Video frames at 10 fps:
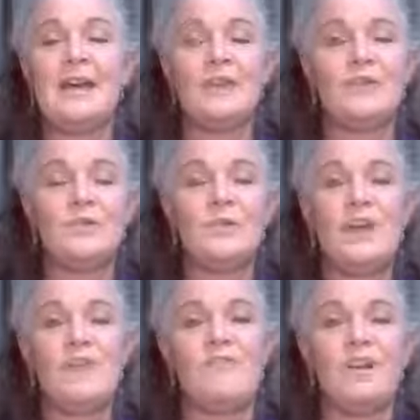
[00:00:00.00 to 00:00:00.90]
if you're in
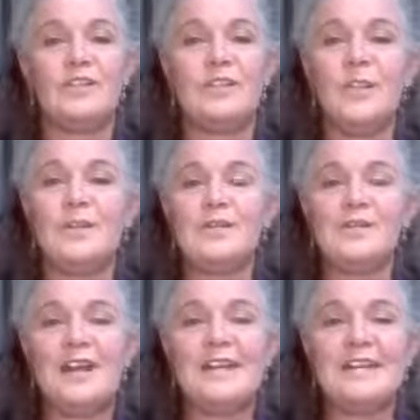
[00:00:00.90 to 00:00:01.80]
that 5-kilometre
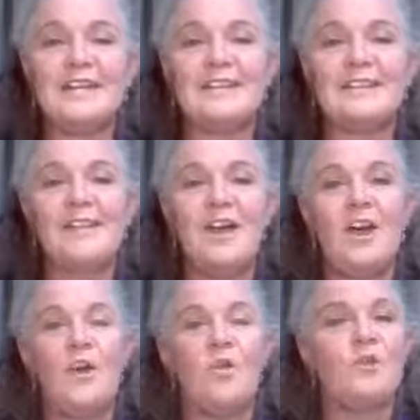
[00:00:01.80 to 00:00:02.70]
radius.
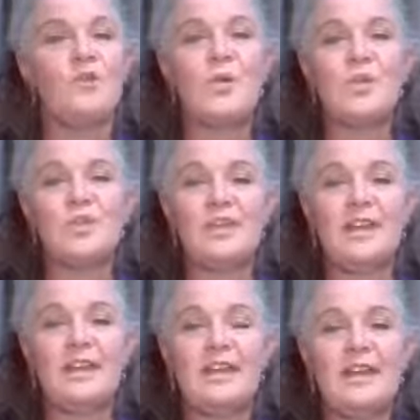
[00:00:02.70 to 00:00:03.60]
Or of course you
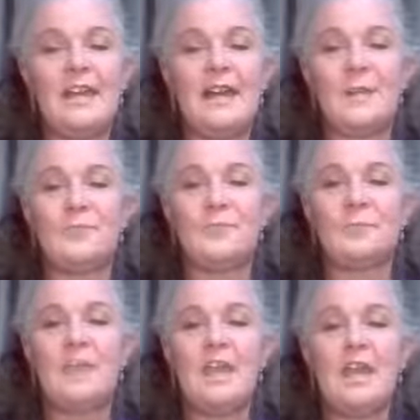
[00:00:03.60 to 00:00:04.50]
can
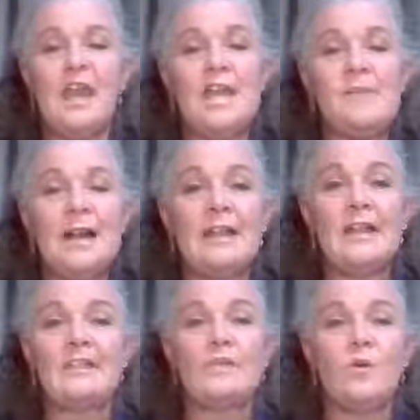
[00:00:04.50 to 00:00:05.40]
email
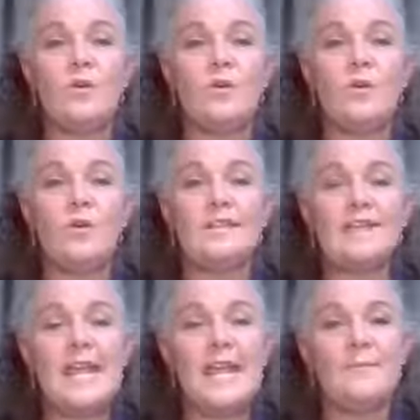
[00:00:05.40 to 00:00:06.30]
us or
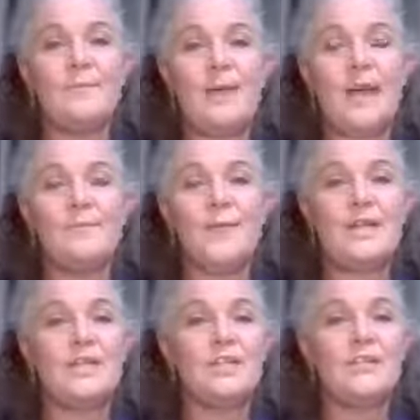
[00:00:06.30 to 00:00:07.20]
DM our
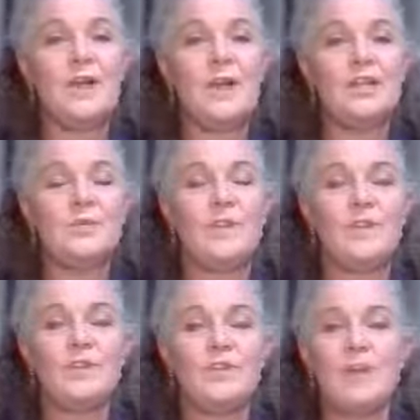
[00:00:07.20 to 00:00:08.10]
page as well, and we
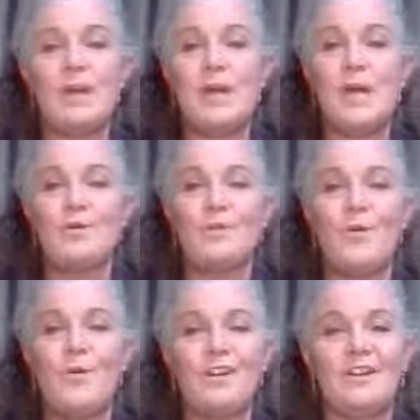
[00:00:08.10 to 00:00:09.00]
can try and help to
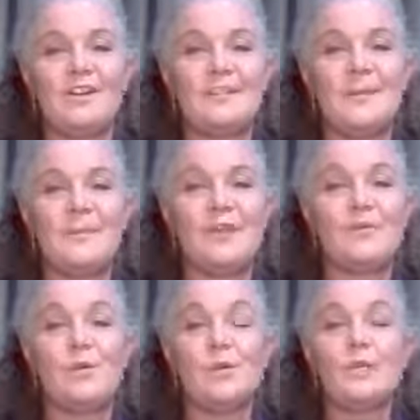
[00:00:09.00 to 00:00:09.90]
organise something
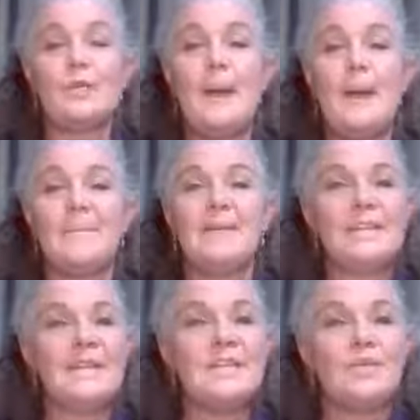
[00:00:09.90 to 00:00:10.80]
for you. But
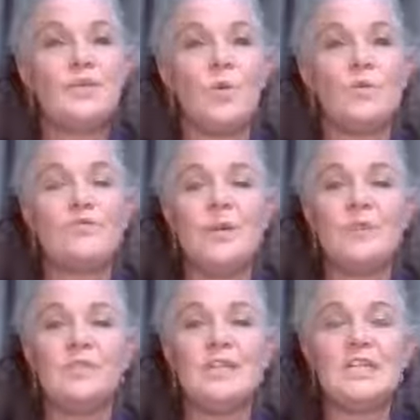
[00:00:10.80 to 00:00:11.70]
the e-store, we've
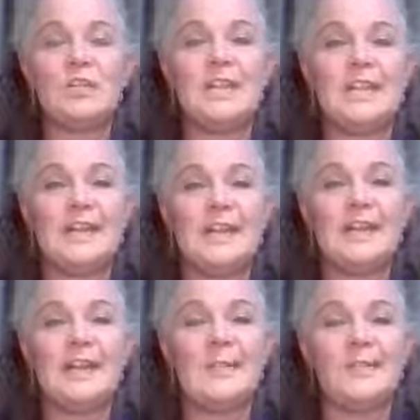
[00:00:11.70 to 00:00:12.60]
been really trying to get
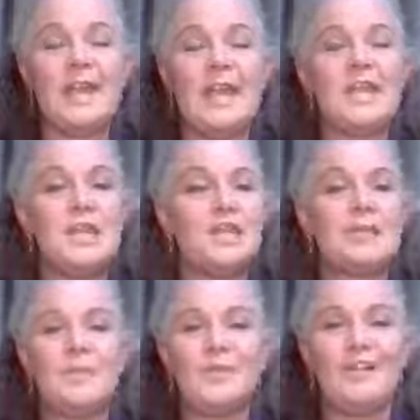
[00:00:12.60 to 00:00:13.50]
anything
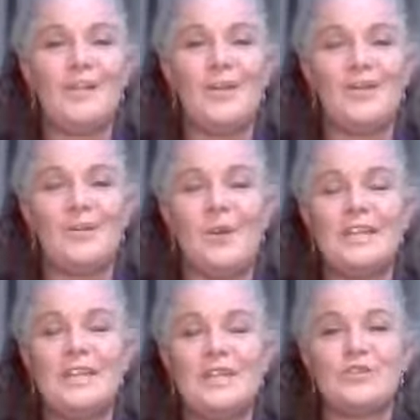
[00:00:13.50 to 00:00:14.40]
Lapidalite we've got
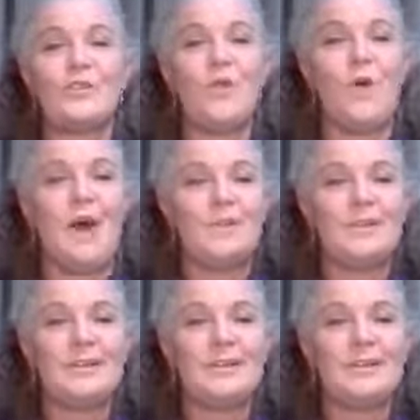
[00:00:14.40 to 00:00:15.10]
in the store up